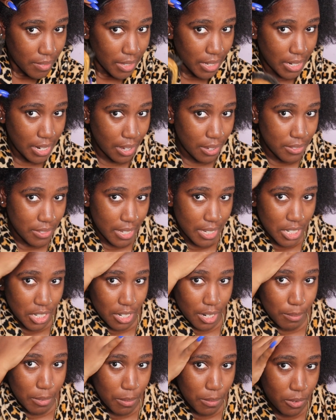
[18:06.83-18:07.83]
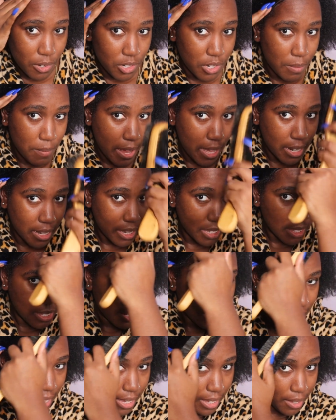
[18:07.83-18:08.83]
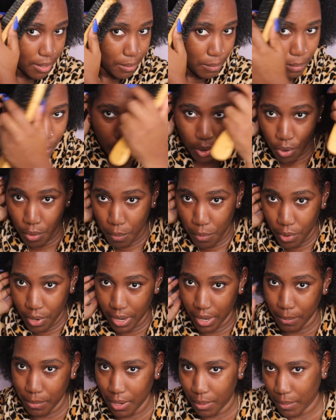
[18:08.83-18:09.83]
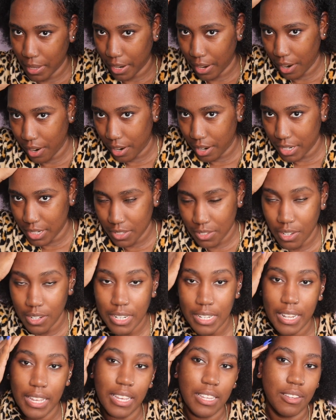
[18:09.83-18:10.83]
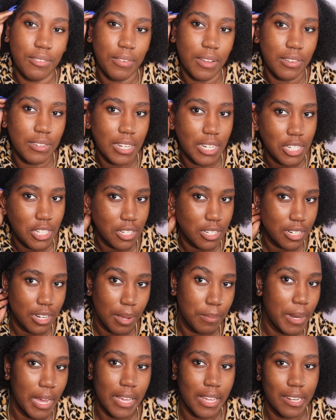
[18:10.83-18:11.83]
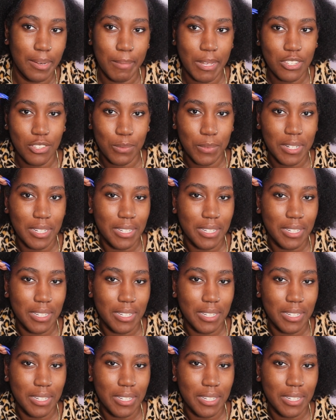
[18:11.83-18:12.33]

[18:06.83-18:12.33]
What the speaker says: And I was like, should I be more dramatic and then like pull more hair? But I'm like, I already started laying the foundation and I'm not gonna mess with